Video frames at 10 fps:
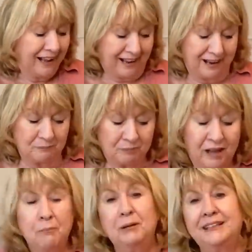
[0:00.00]

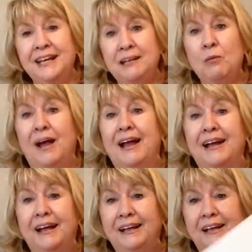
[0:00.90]
But
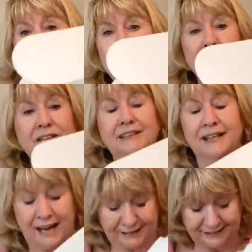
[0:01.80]
anyway, it's just
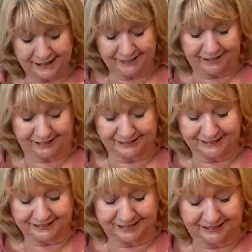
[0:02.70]
an idea that,
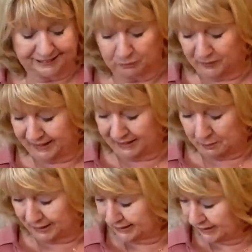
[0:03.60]
isn't it? Something a
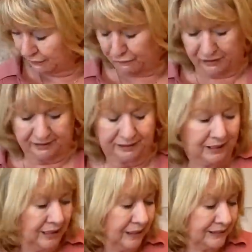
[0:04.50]
bit different.
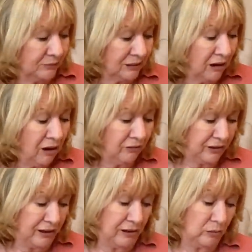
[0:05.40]
So I got
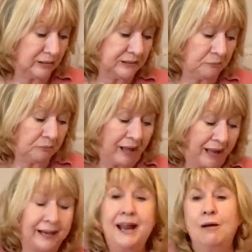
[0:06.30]
those.
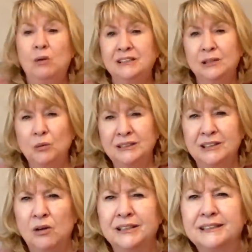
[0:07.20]
Now, what I was
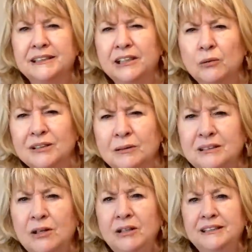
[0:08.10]
going to do was I
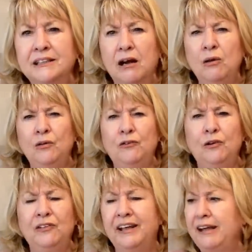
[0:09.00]
was going to go
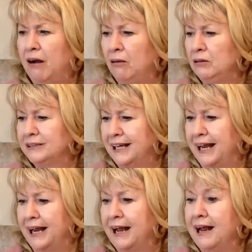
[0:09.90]
through the
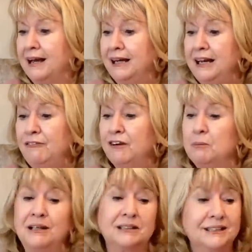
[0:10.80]
Aldi leaflet
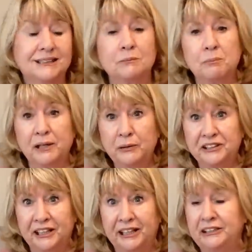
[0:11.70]
because there's some
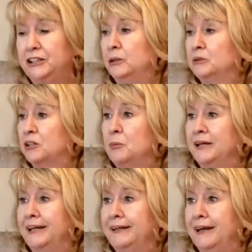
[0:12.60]
beauty dupes
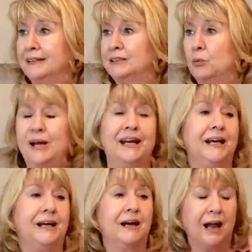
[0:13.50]
coming in next
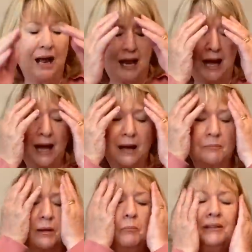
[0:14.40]
week.
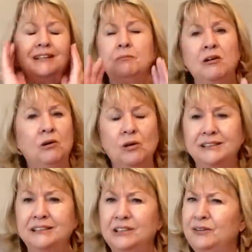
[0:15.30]
But I'm not going
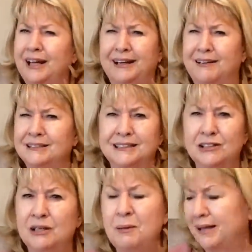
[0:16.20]
to do that now because it's
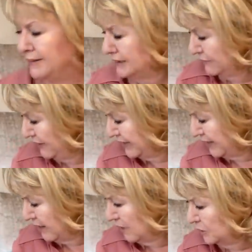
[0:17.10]
going to make this
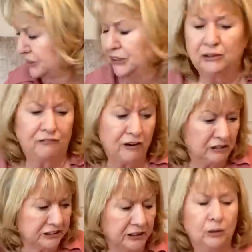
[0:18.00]
video
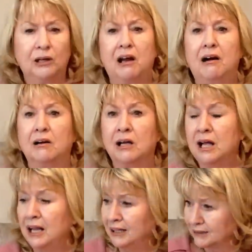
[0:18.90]
far too long.
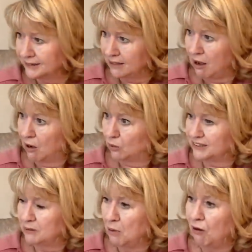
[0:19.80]
So
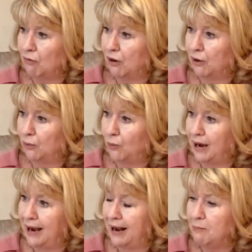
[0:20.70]
tomorrow,
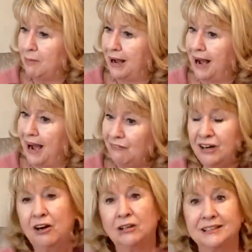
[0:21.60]
I
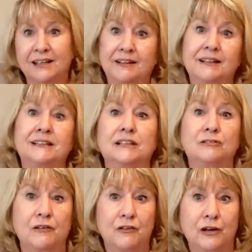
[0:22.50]
haven't got anything to
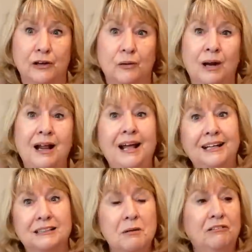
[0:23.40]
review.
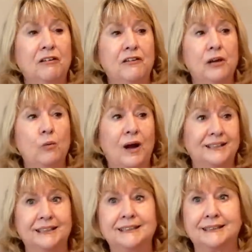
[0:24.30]
It's my review
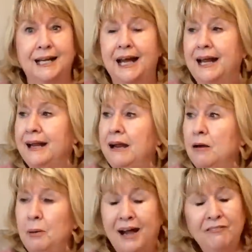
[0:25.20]
Wednesday,
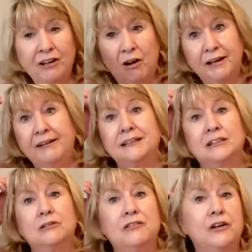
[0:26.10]
but I haven't got anything
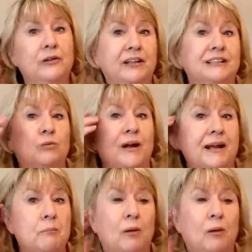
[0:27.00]
to review this week.